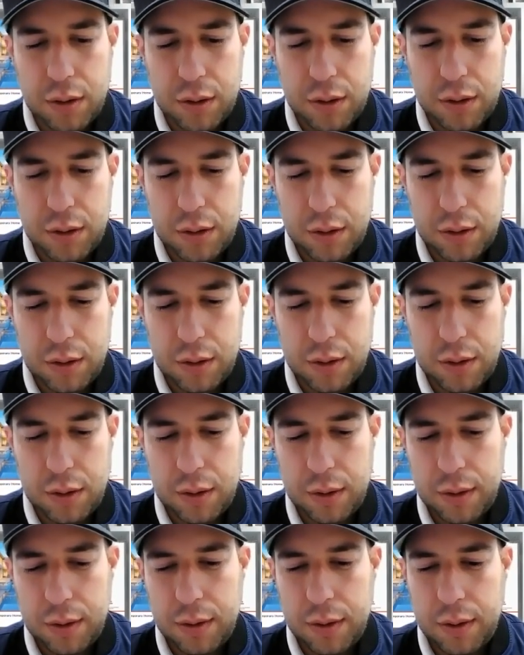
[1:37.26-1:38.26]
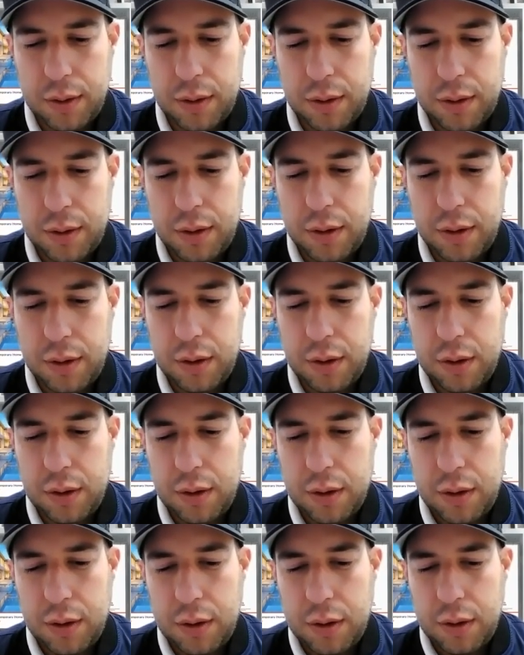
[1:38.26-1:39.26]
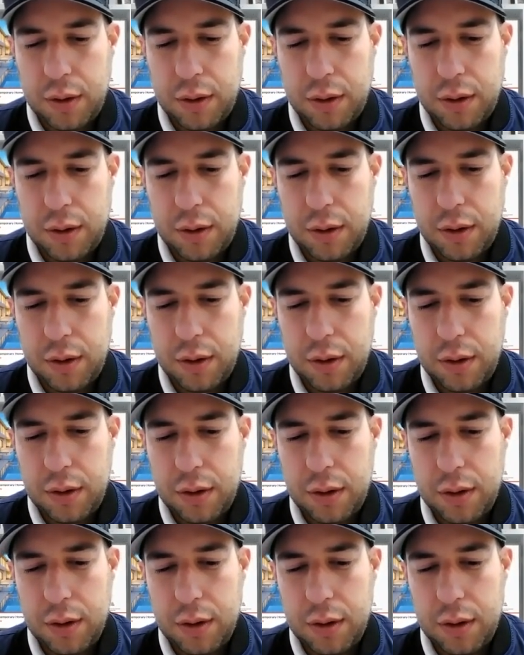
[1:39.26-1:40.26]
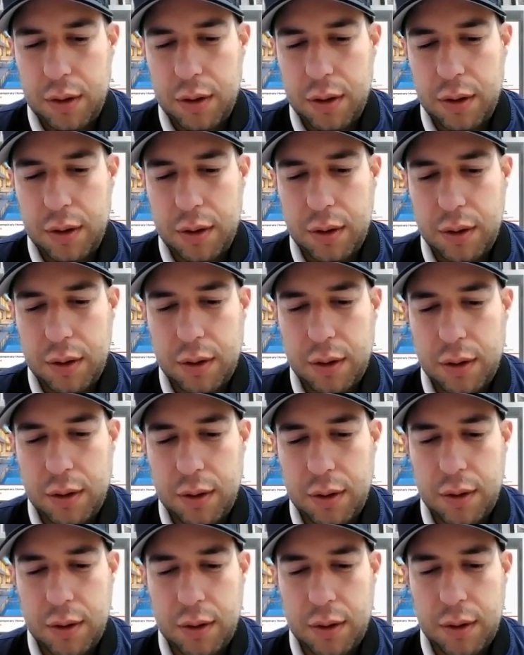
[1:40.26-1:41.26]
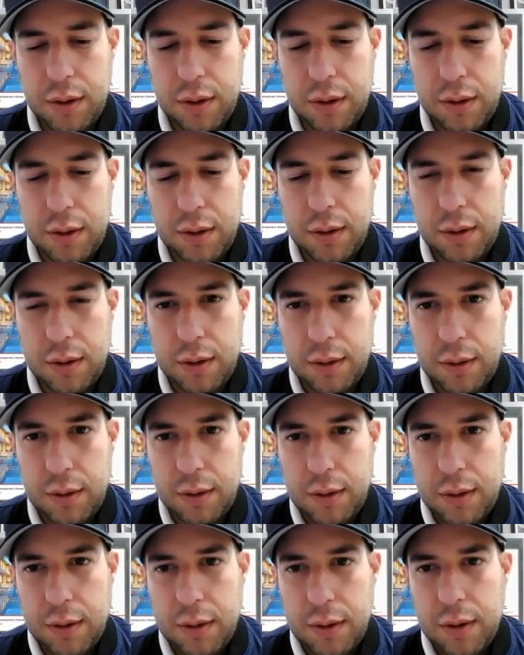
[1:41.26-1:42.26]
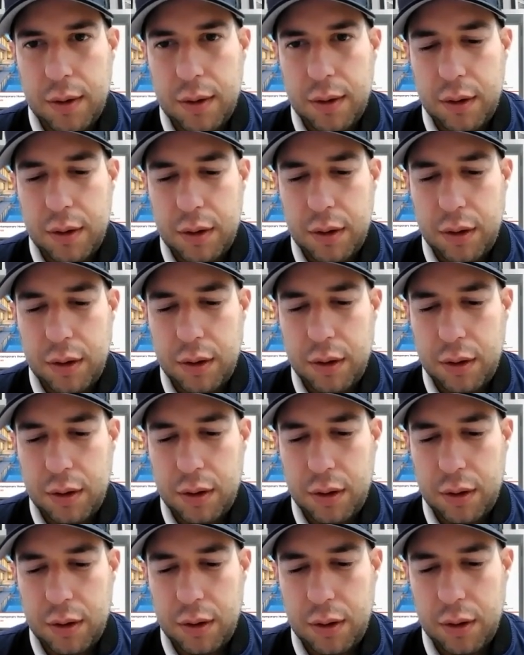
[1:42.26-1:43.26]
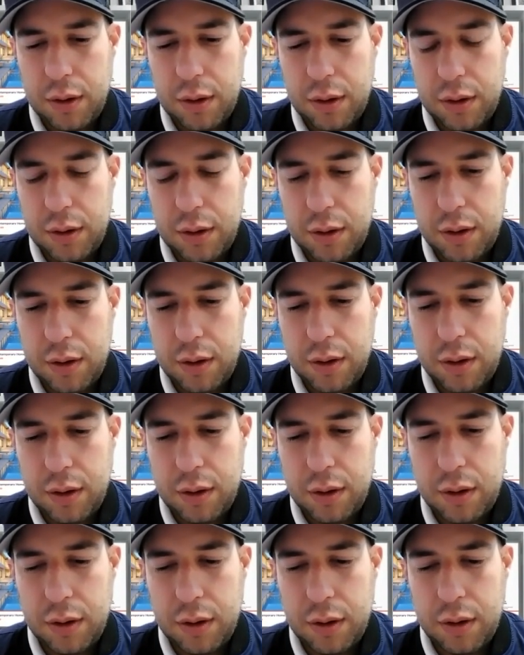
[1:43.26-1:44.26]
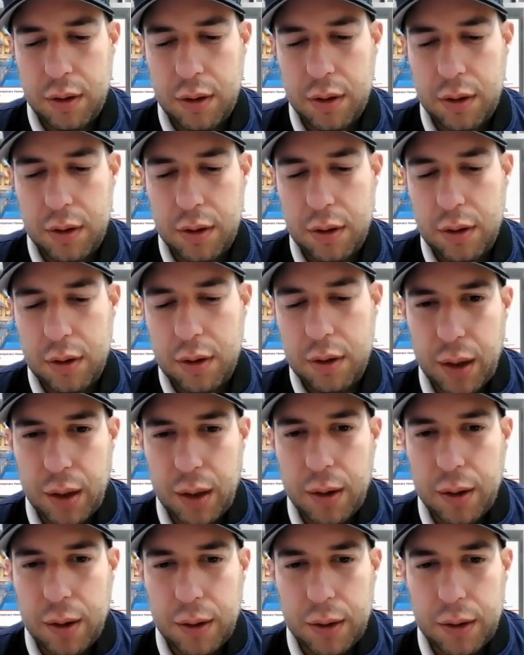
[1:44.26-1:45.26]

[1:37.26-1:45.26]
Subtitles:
The person shown says nothing.